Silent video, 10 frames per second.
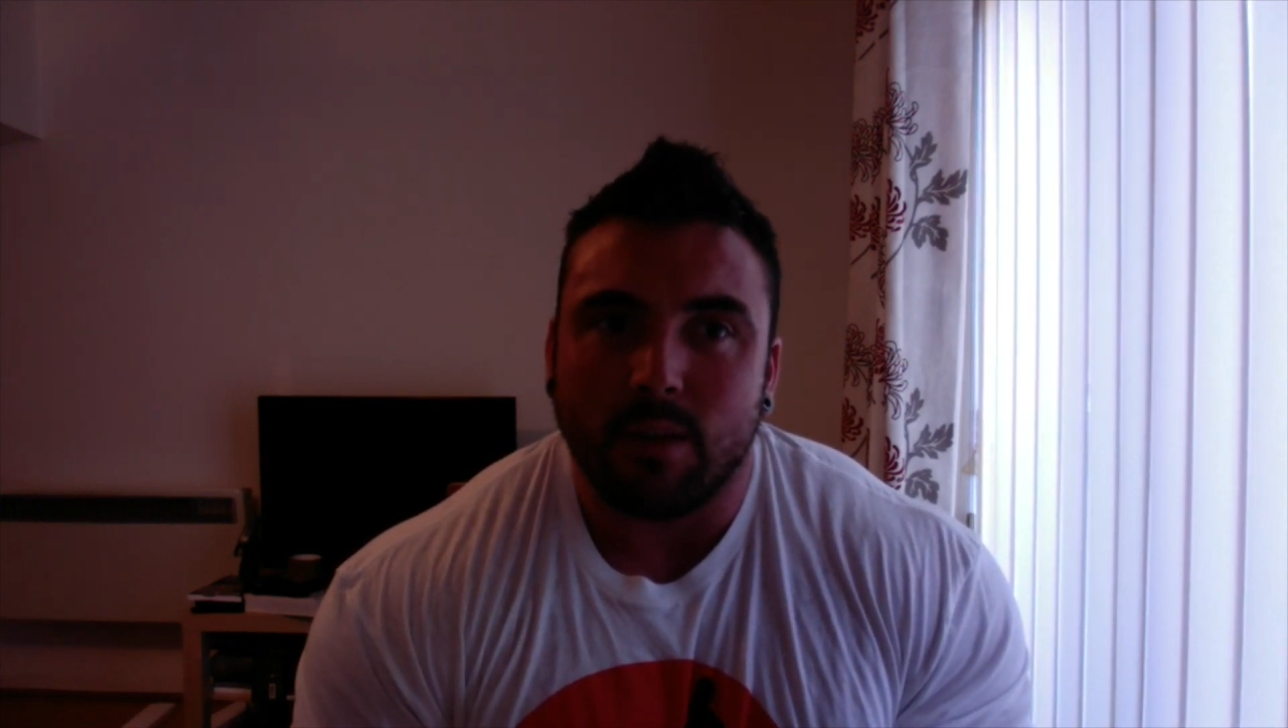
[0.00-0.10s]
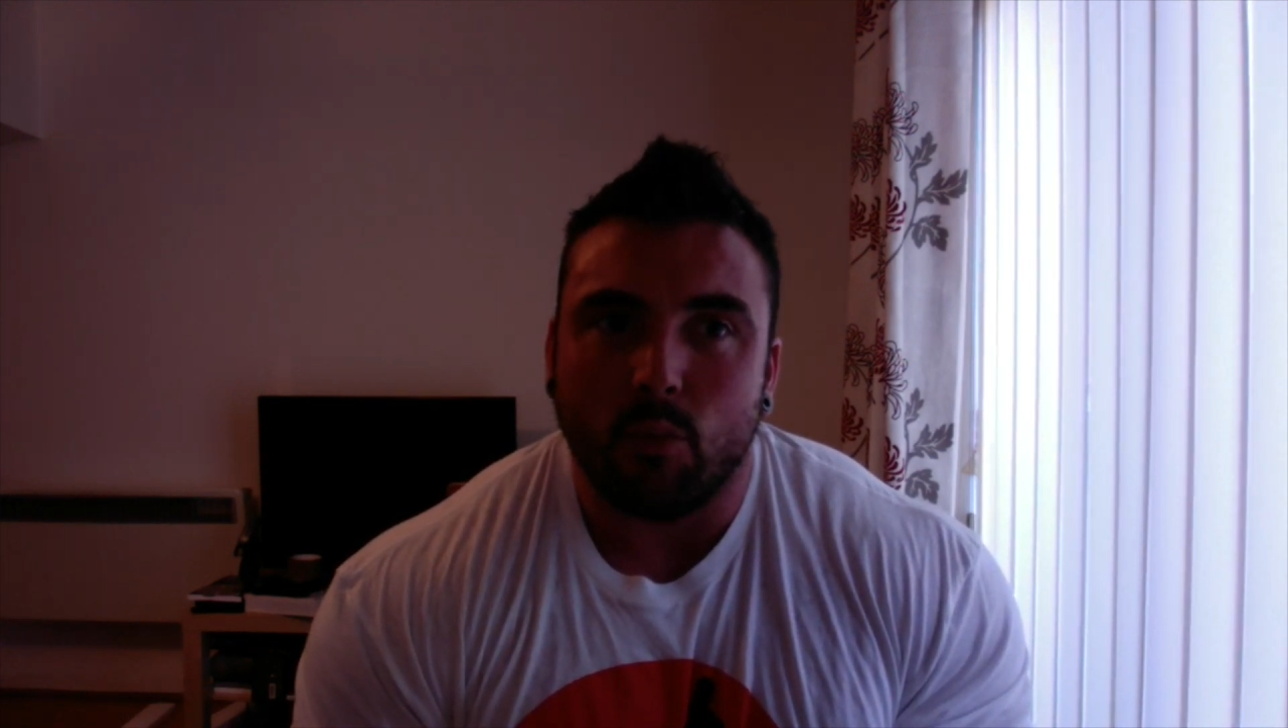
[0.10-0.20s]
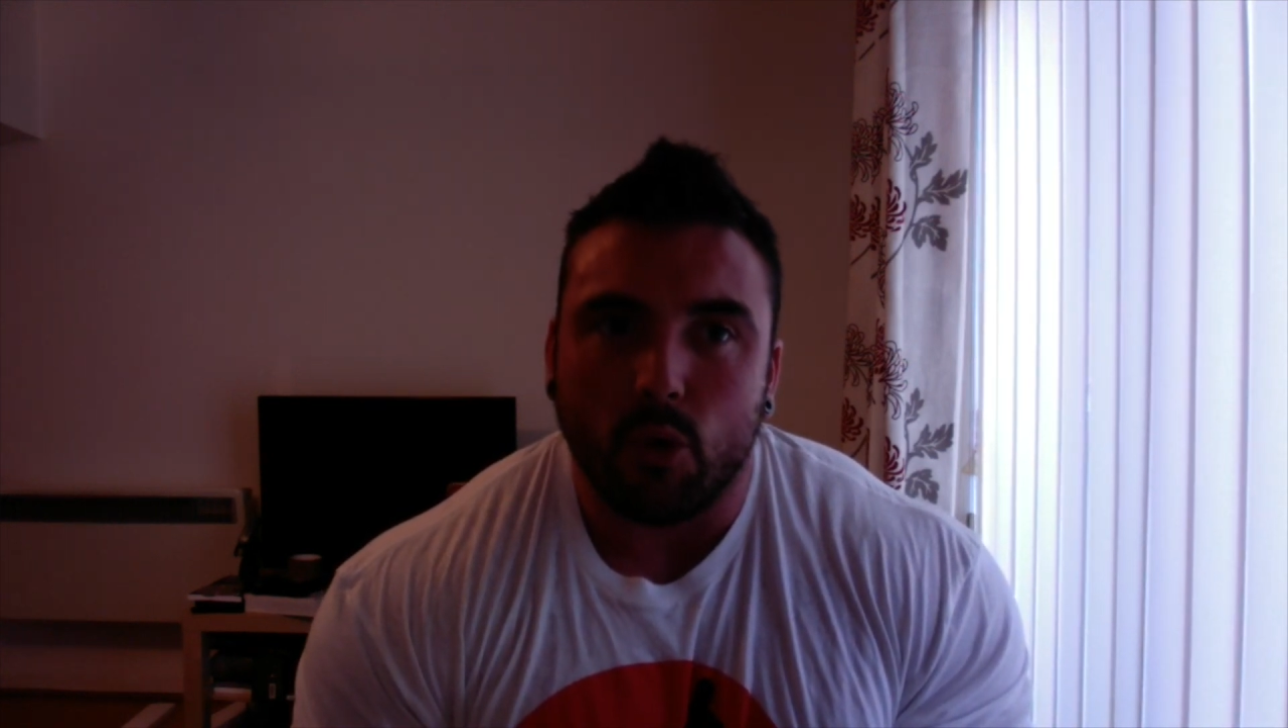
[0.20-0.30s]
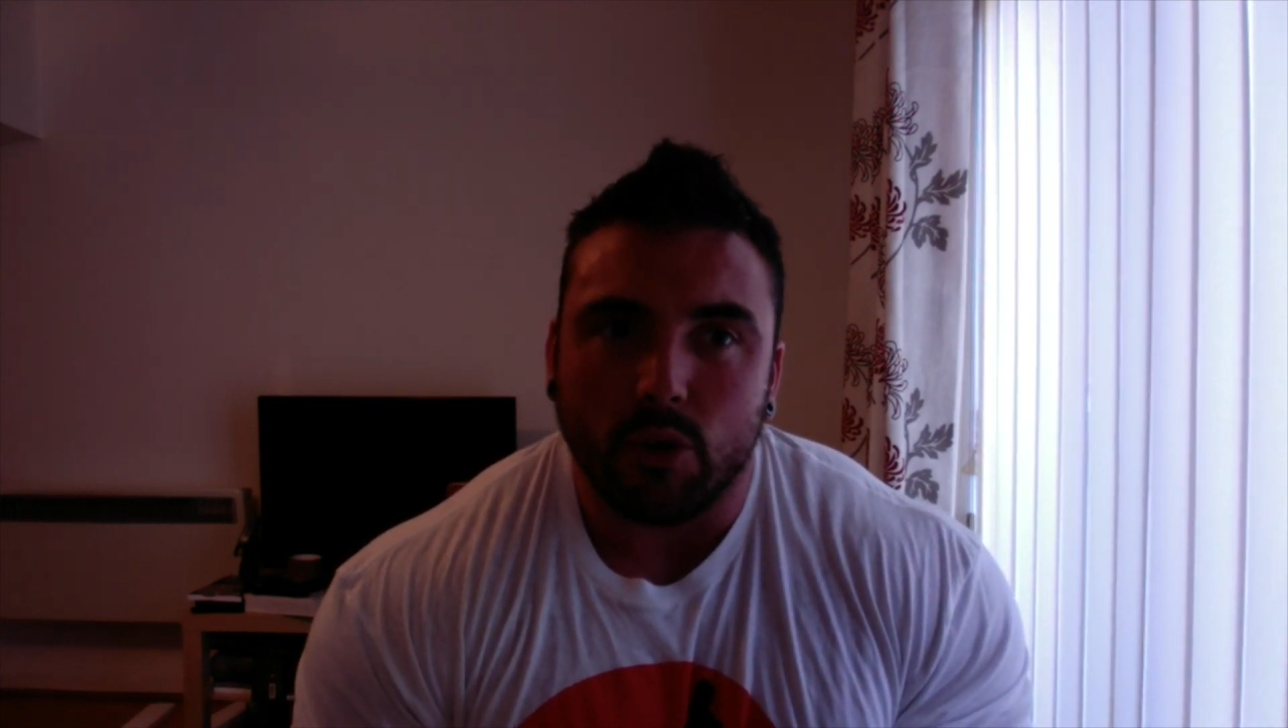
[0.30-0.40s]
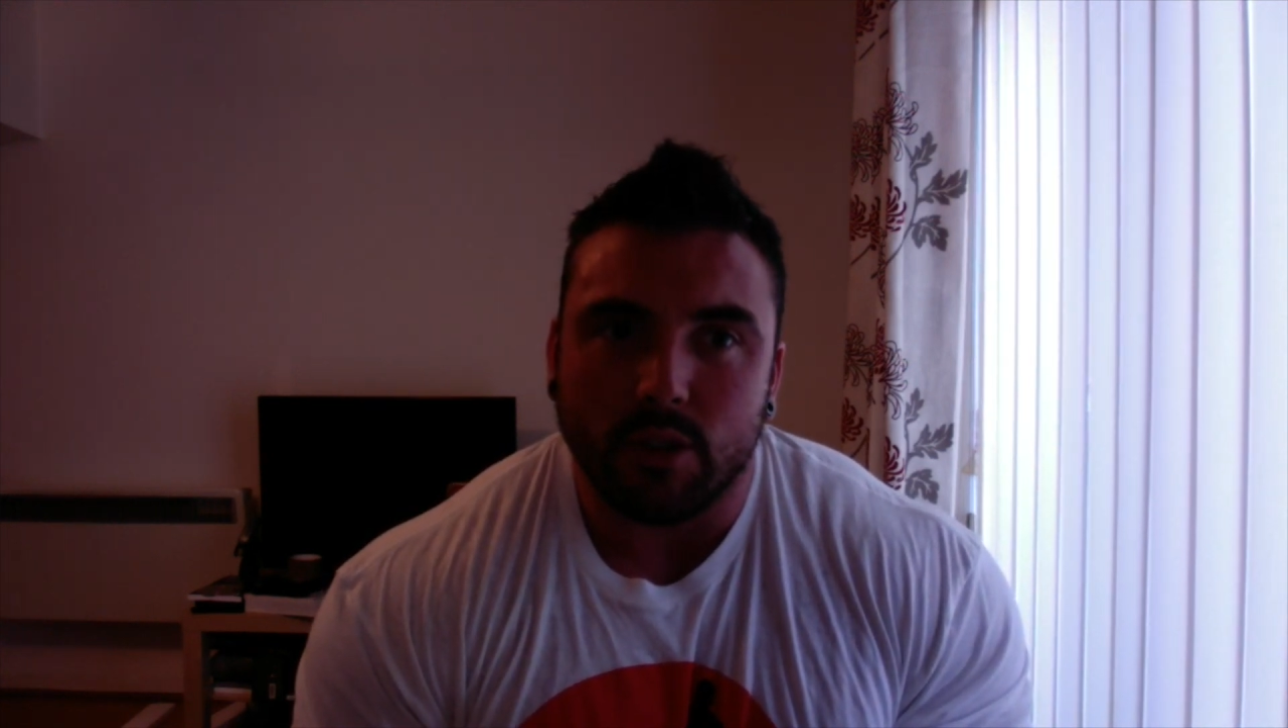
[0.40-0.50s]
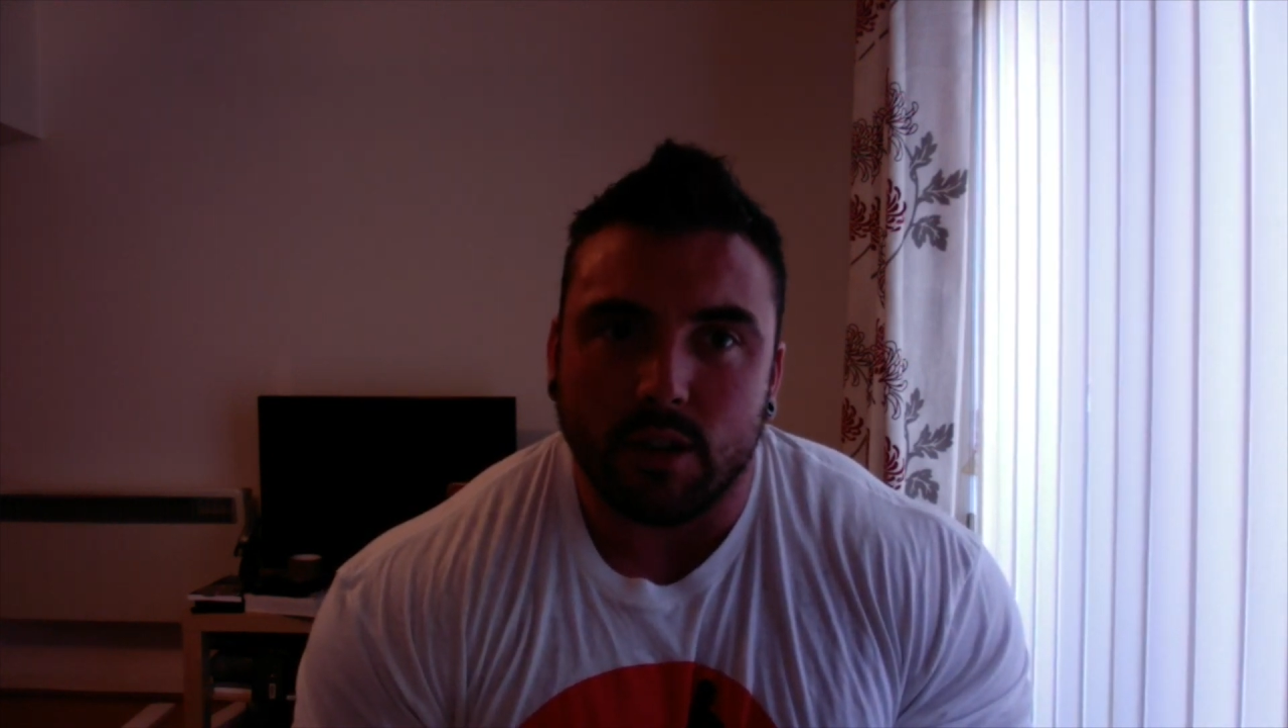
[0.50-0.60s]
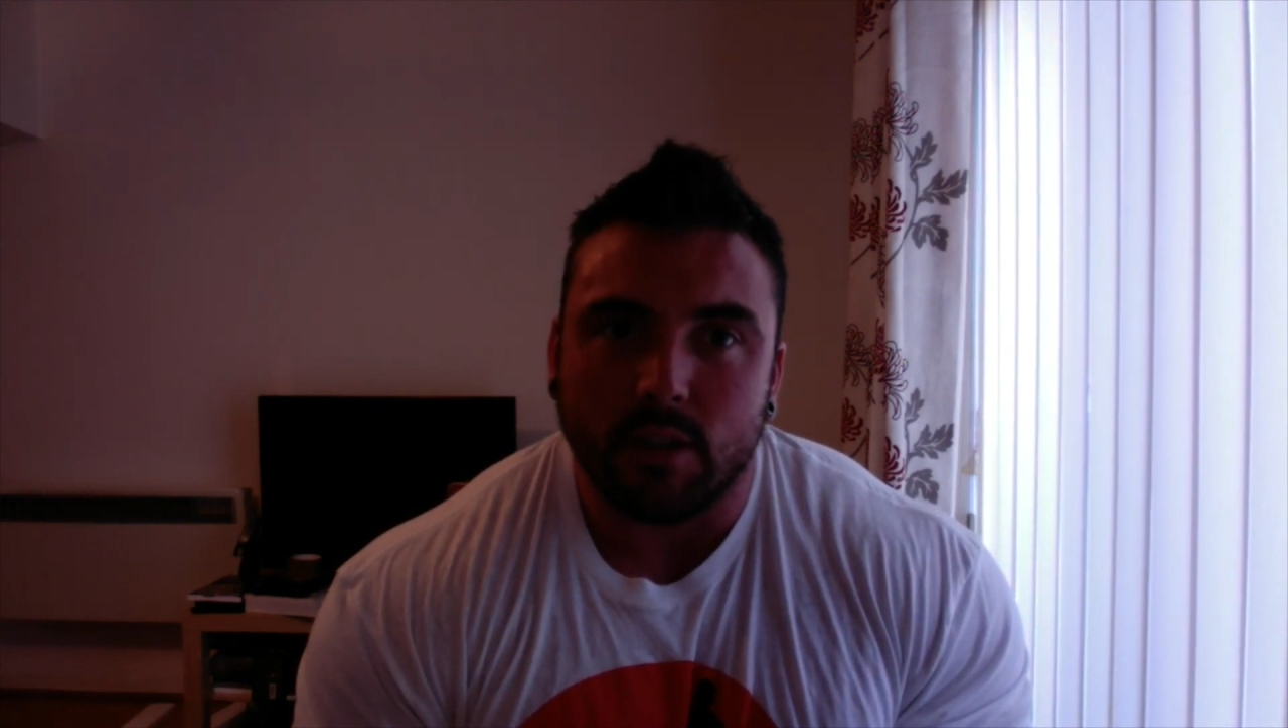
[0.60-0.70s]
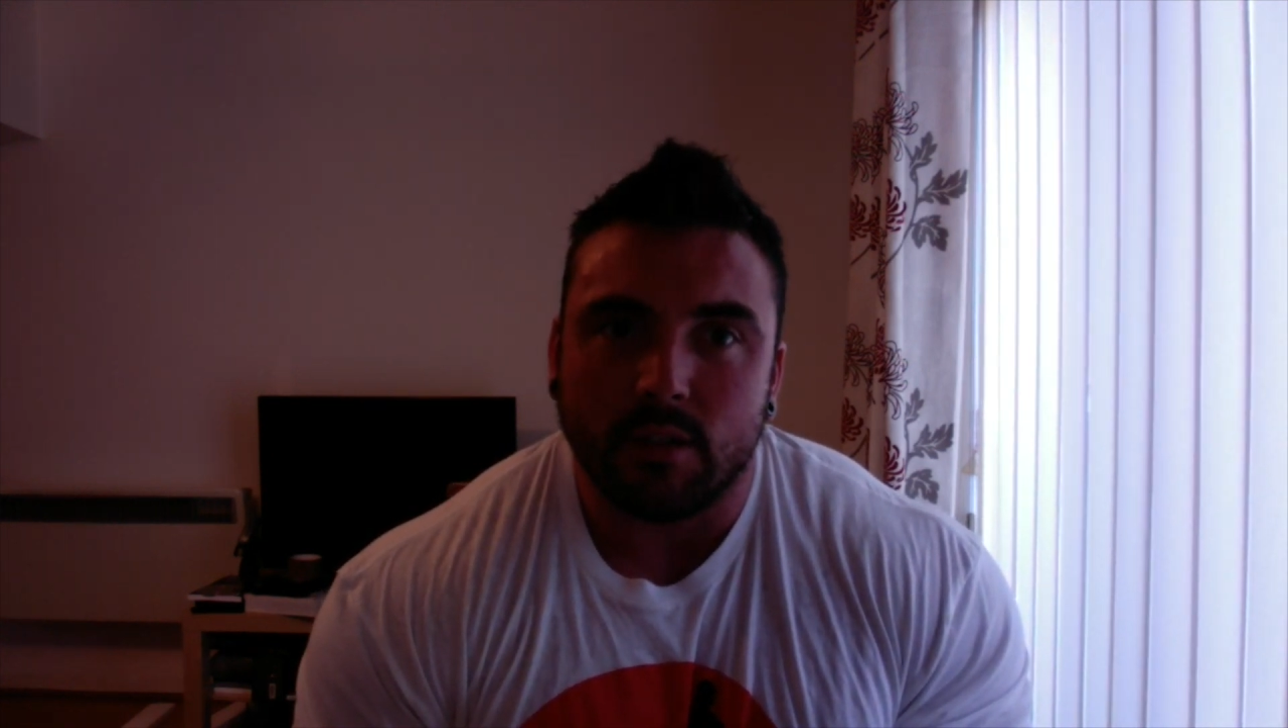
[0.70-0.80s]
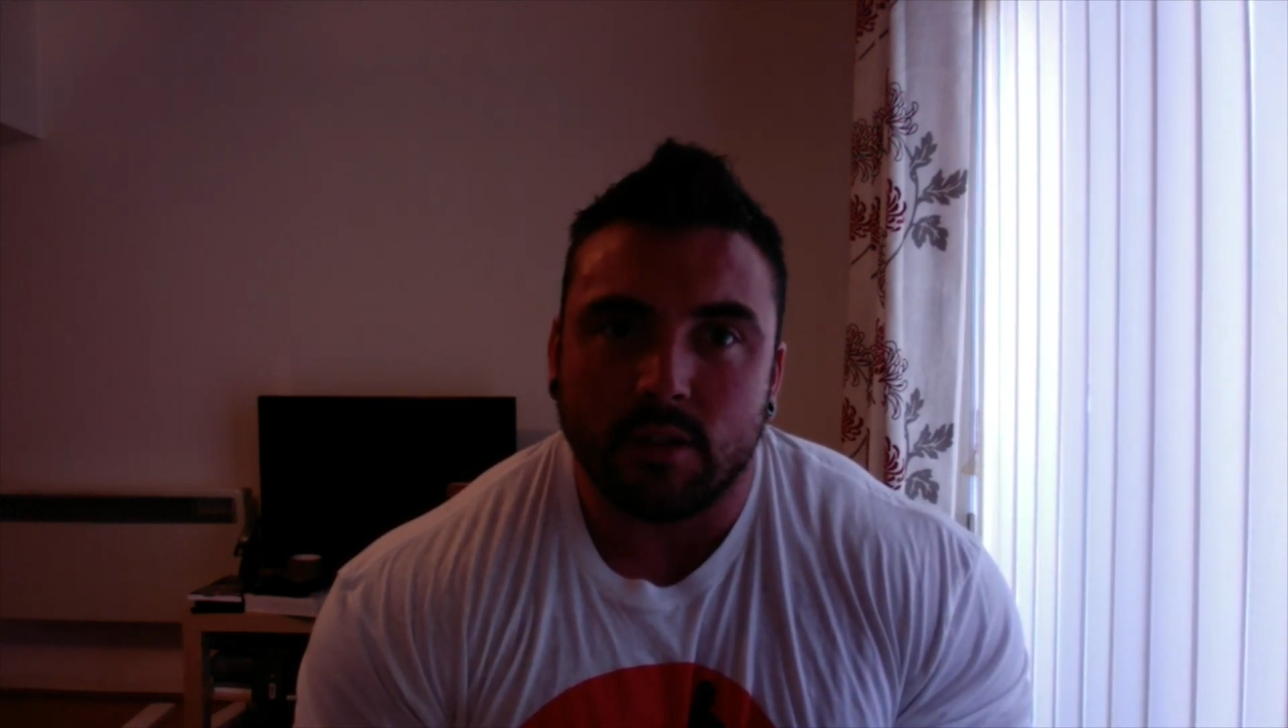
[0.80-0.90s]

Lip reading: and water,